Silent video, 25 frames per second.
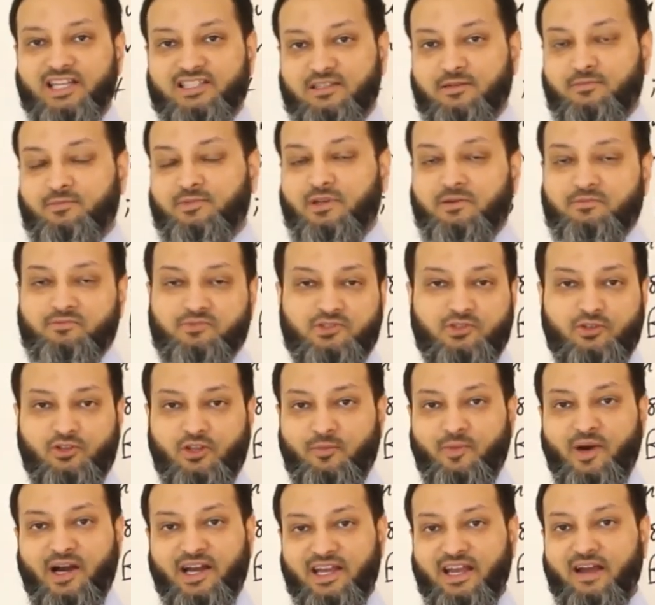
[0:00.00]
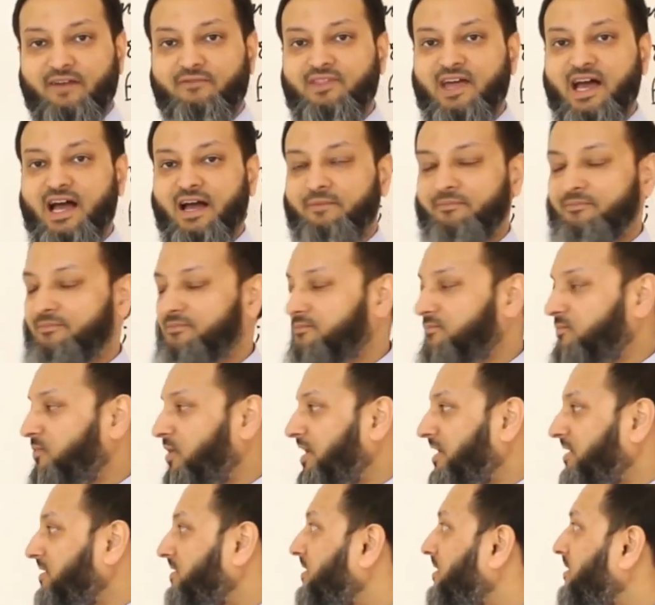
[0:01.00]
symptoms. So they might have that,
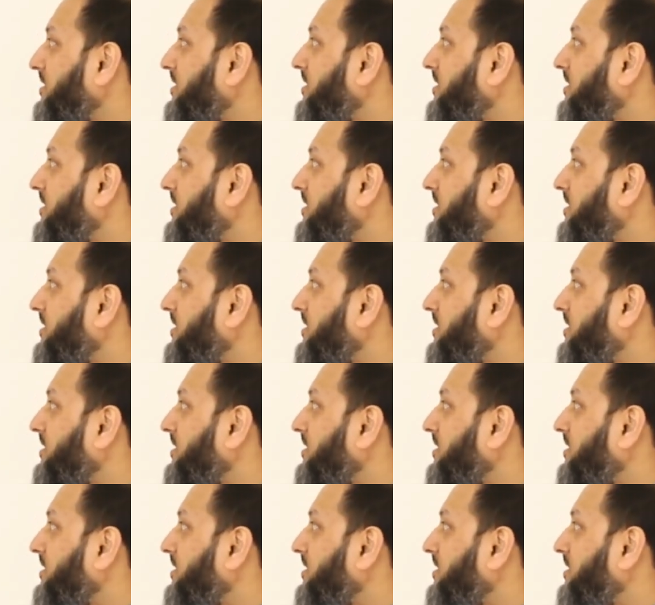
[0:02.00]
right?